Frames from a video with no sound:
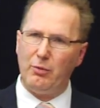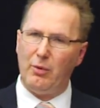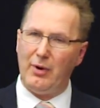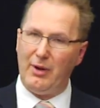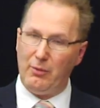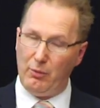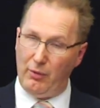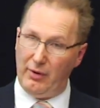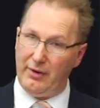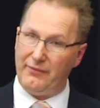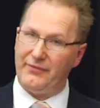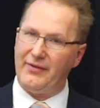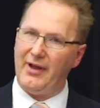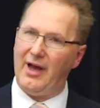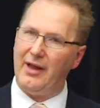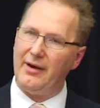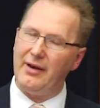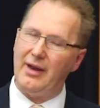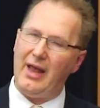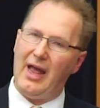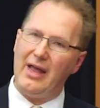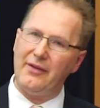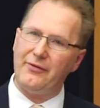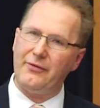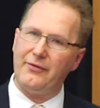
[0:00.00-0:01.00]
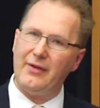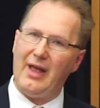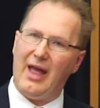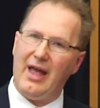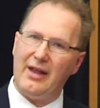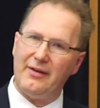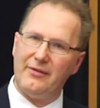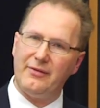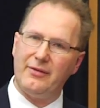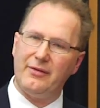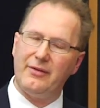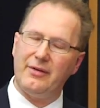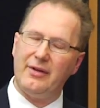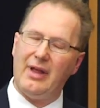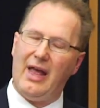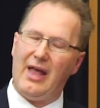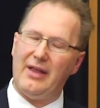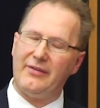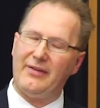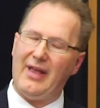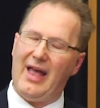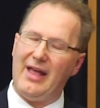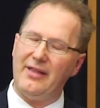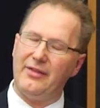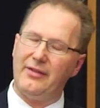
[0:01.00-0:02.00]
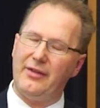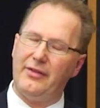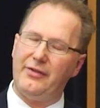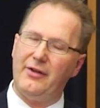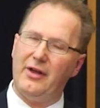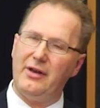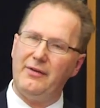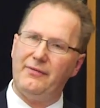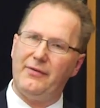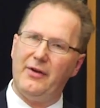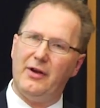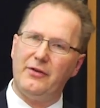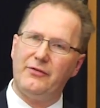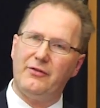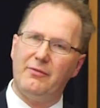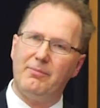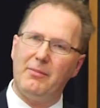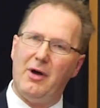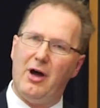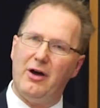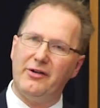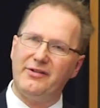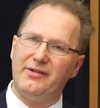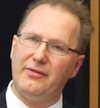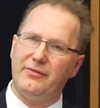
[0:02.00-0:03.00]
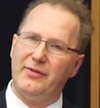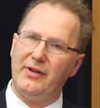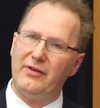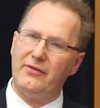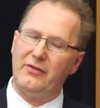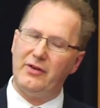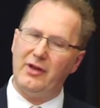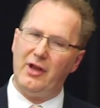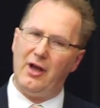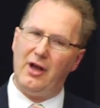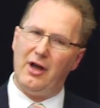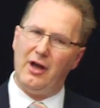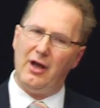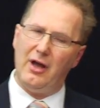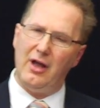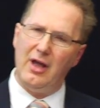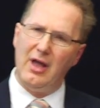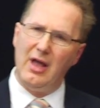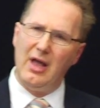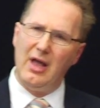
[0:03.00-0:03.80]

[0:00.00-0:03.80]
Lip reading: Well, it will have done as at the 31st of March of this year.